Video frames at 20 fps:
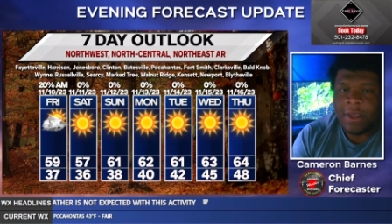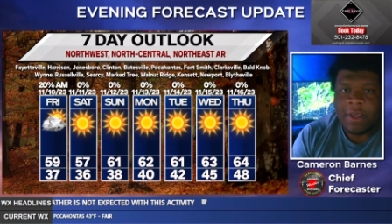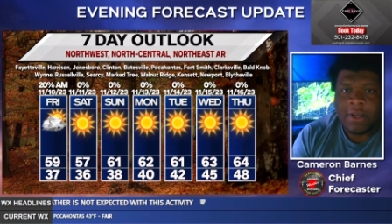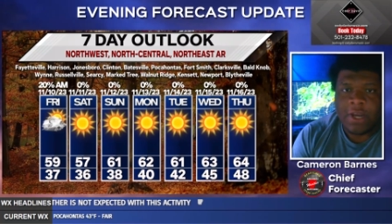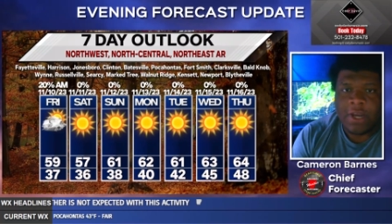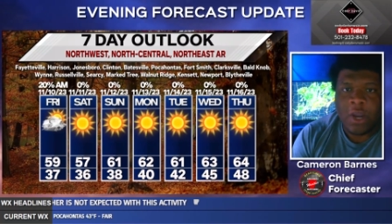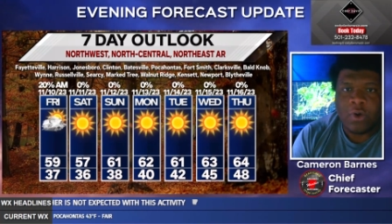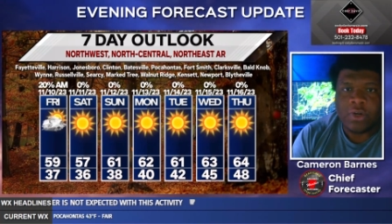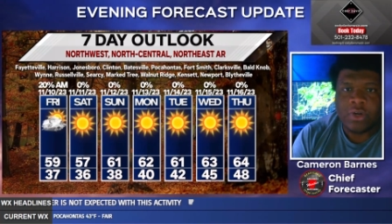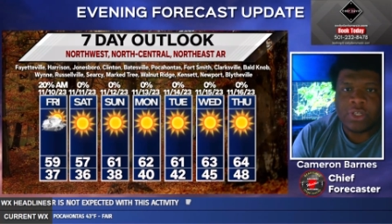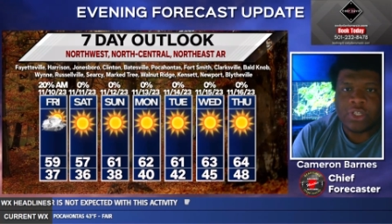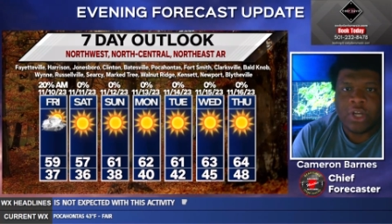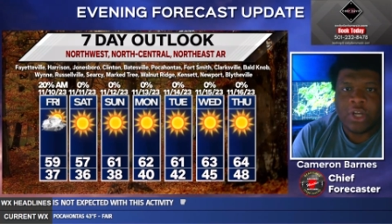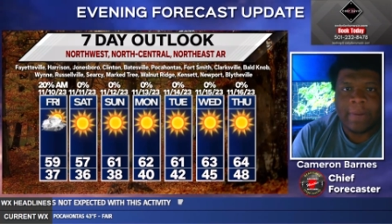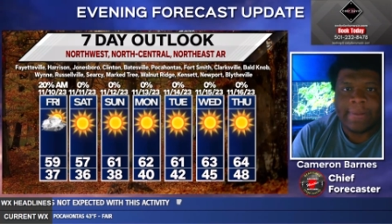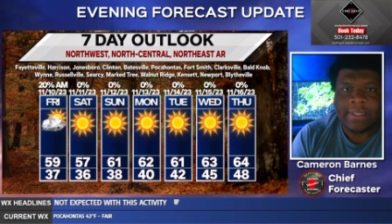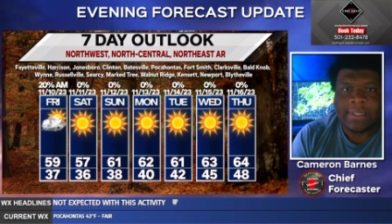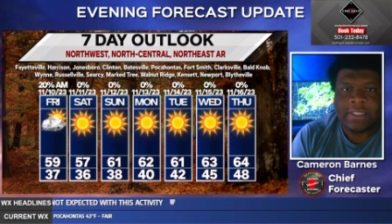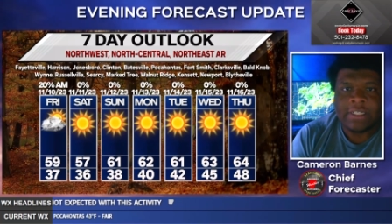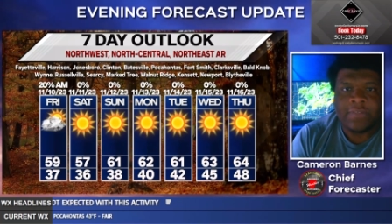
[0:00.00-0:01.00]
No
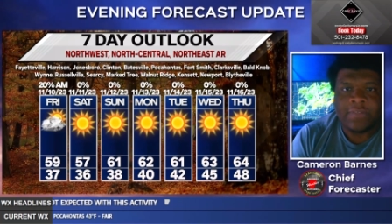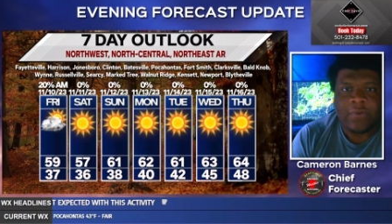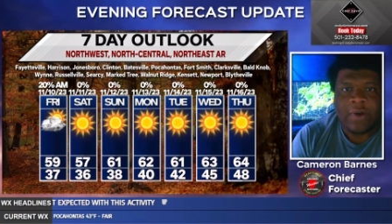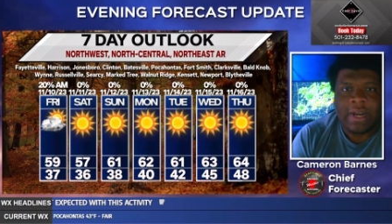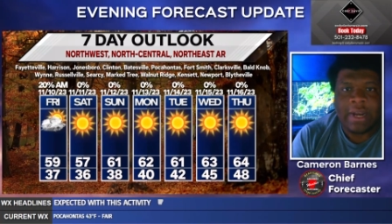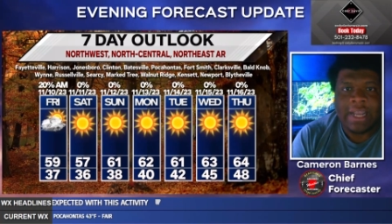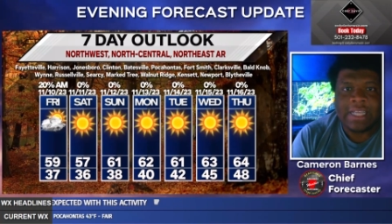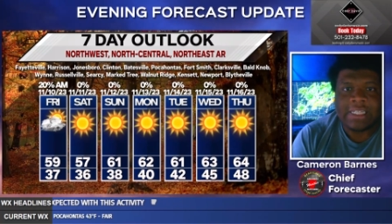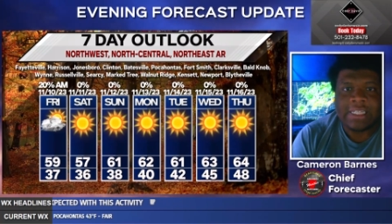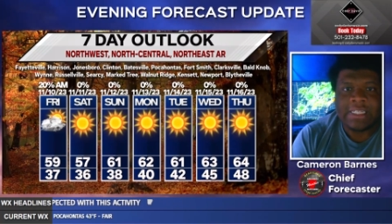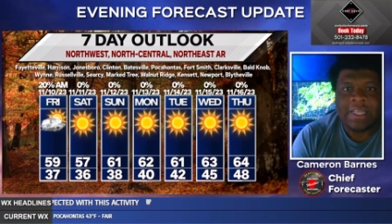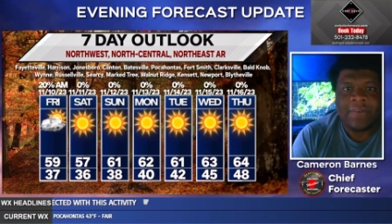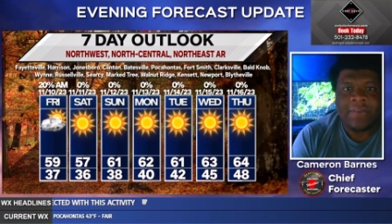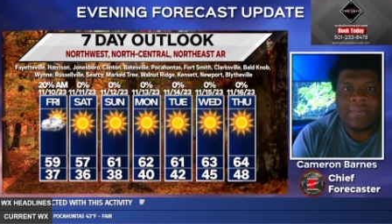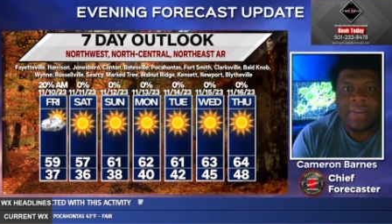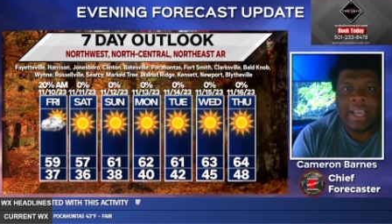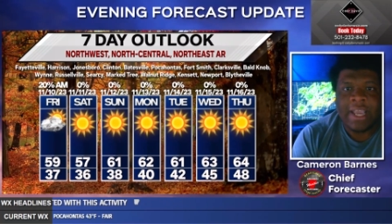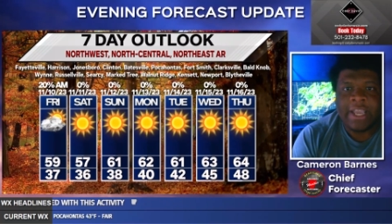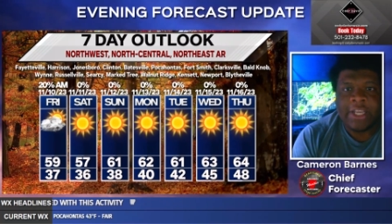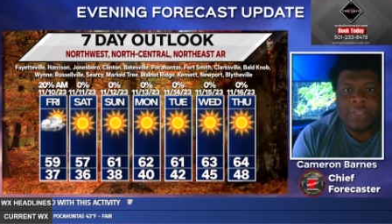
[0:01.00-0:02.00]
disturbances for the next 7
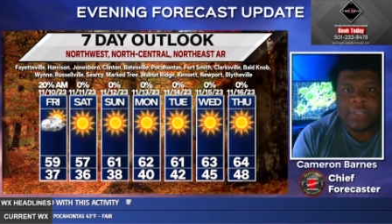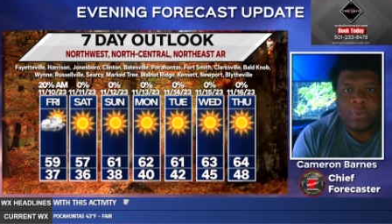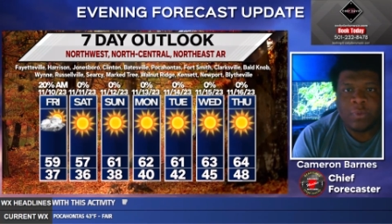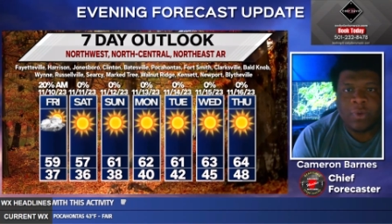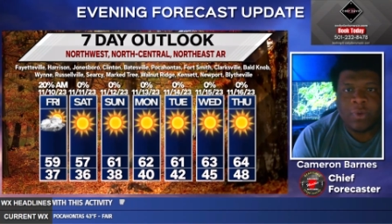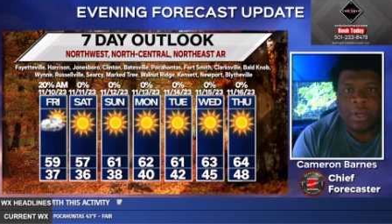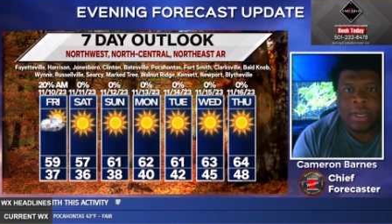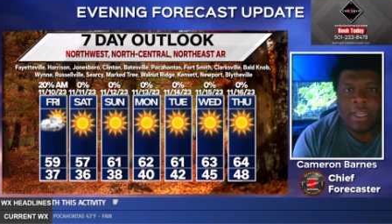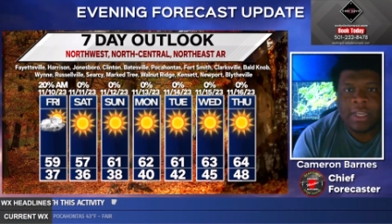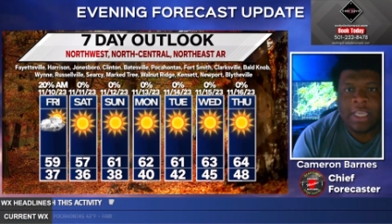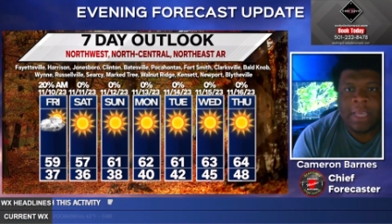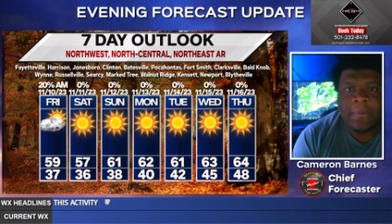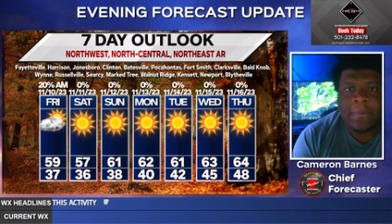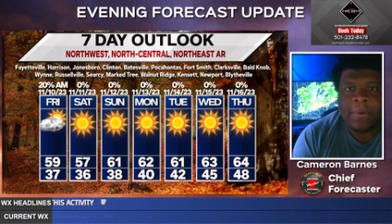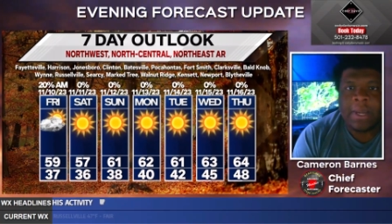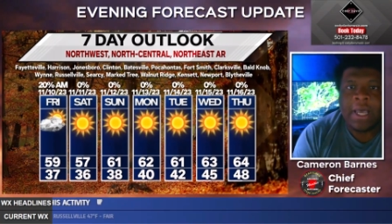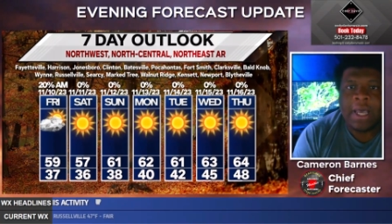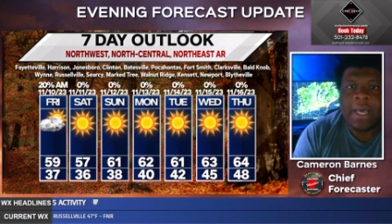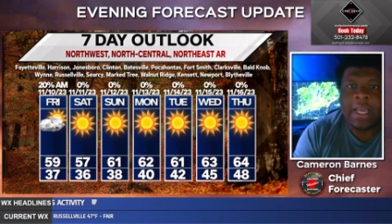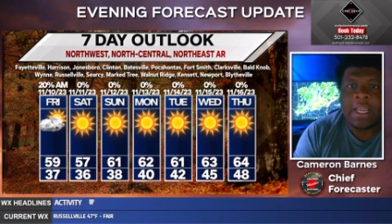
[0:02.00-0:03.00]
days, but we're going to keep an
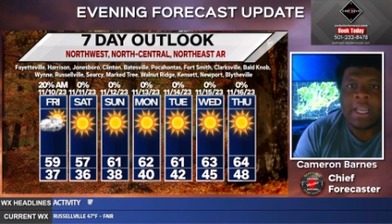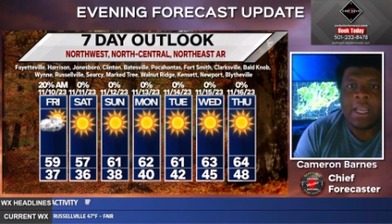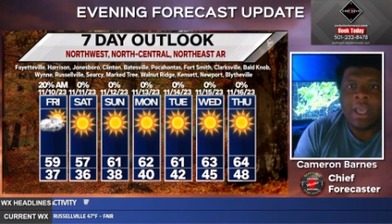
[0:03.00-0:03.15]
eye